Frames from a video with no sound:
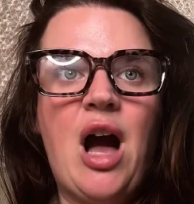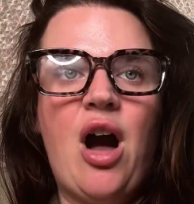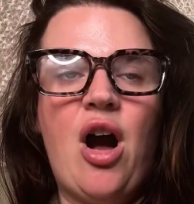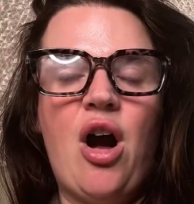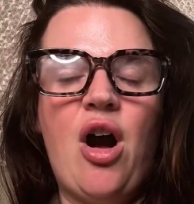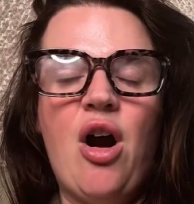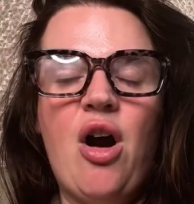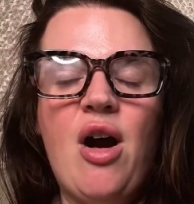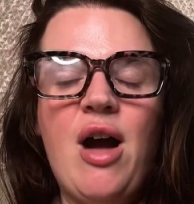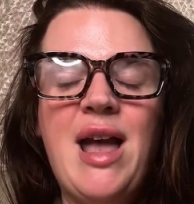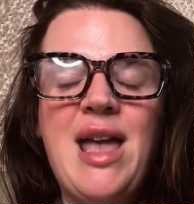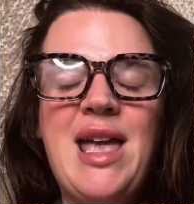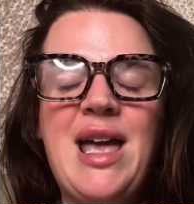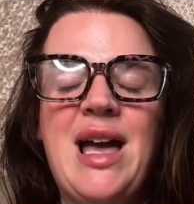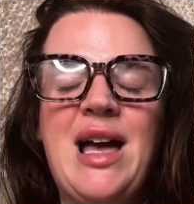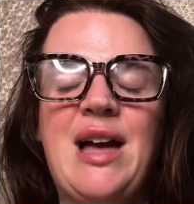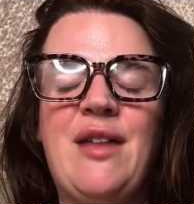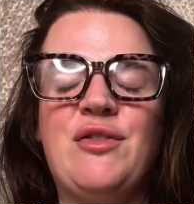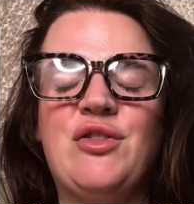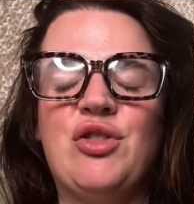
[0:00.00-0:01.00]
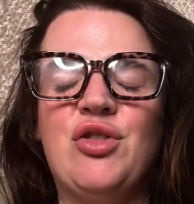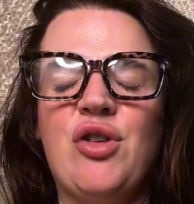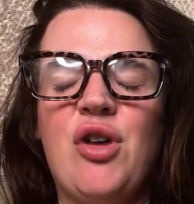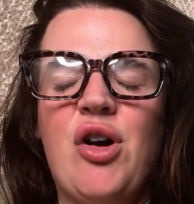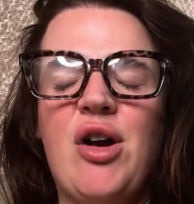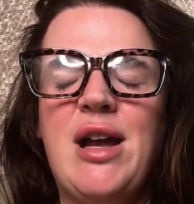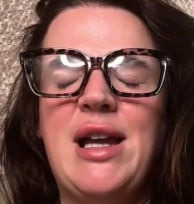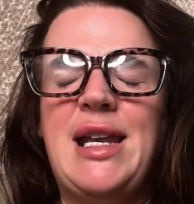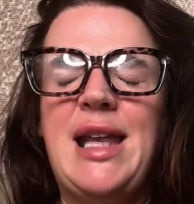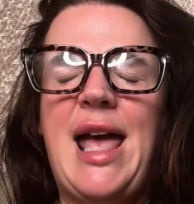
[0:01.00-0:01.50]
I have
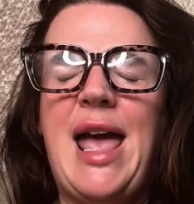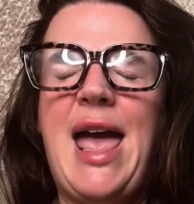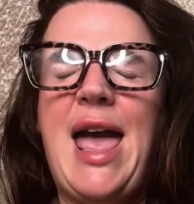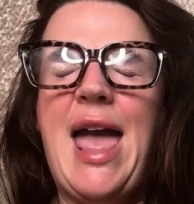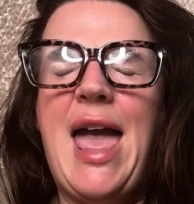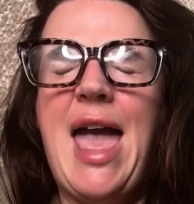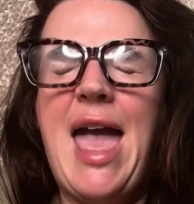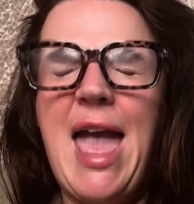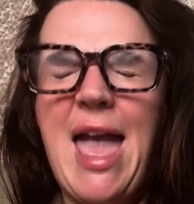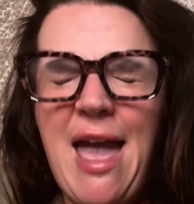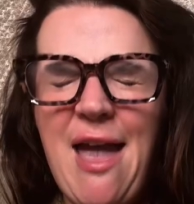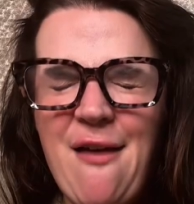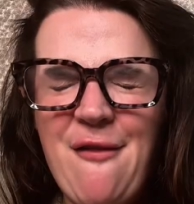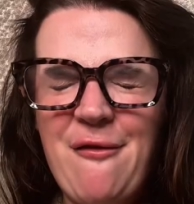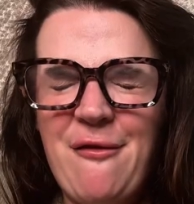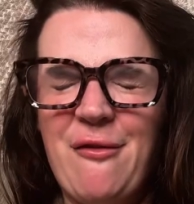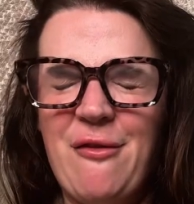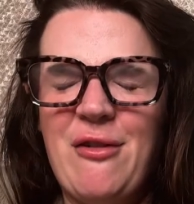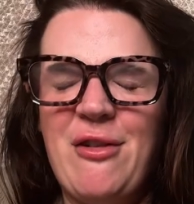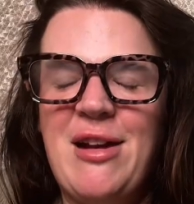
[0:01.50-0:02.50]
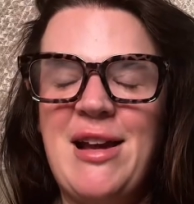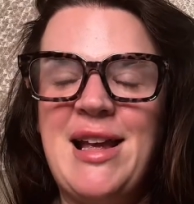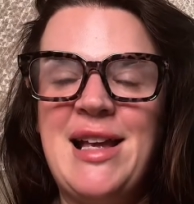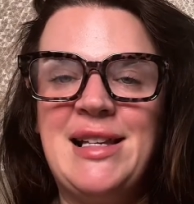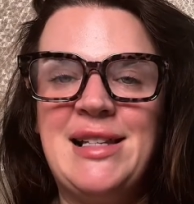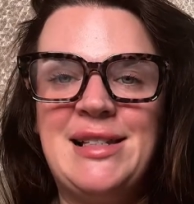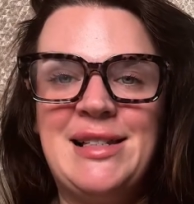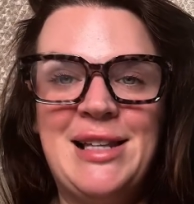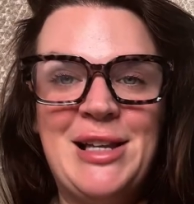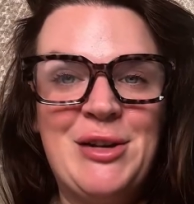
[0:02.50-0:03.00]
tried every
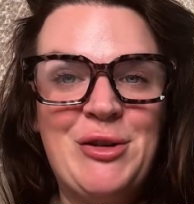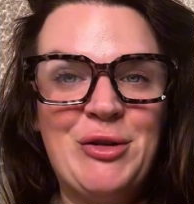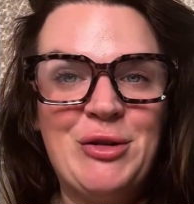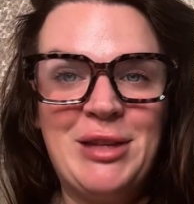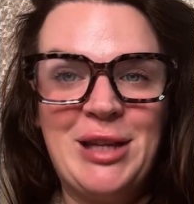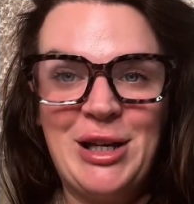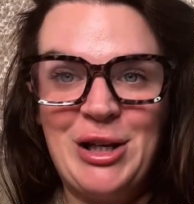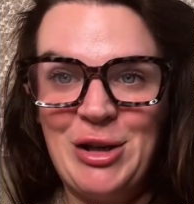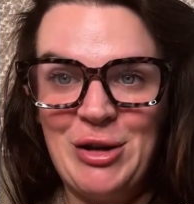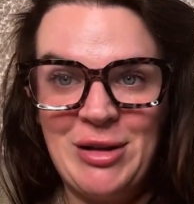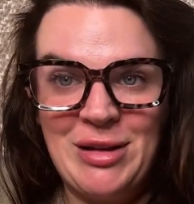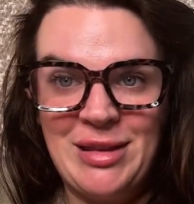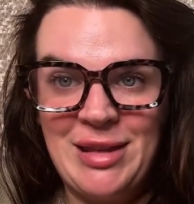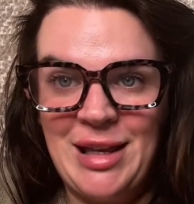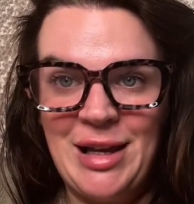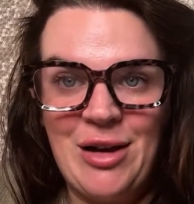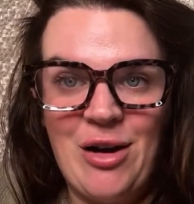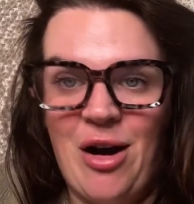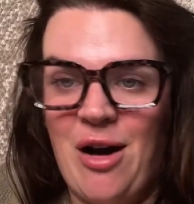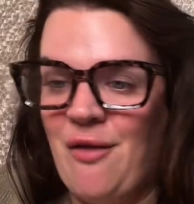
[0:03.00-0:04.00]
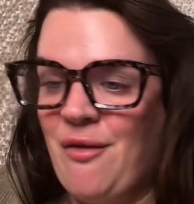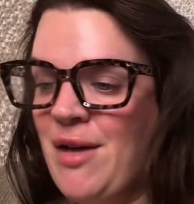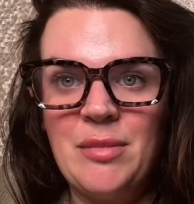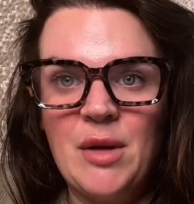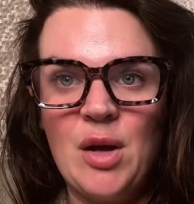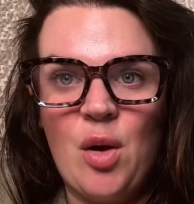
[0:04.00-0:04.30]
single thing you can think of.